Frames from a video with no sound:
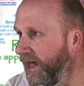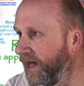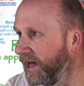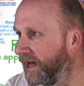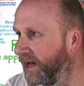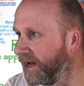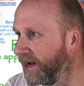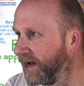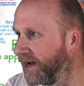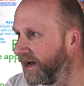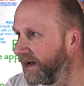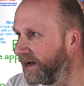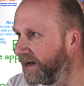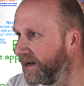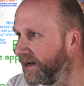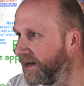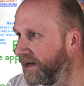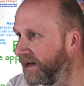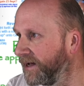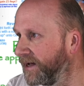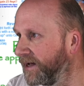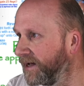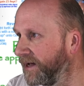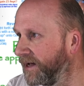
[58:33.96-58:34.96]
So
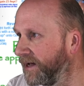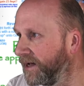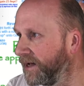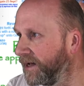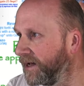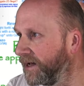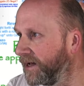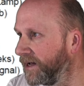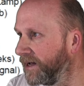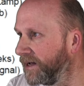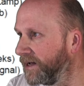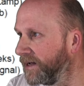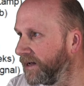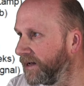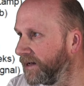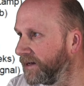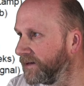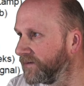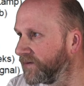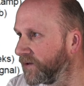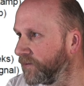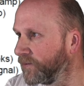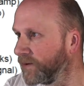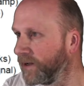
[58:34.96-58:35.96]

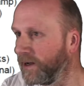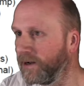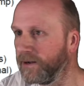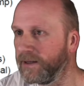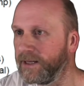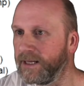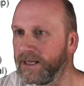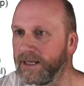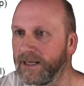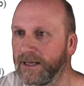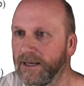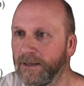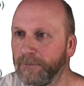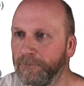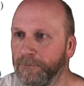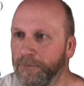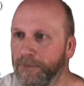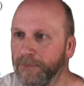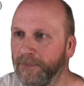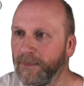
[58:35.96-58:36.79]
we'll go here.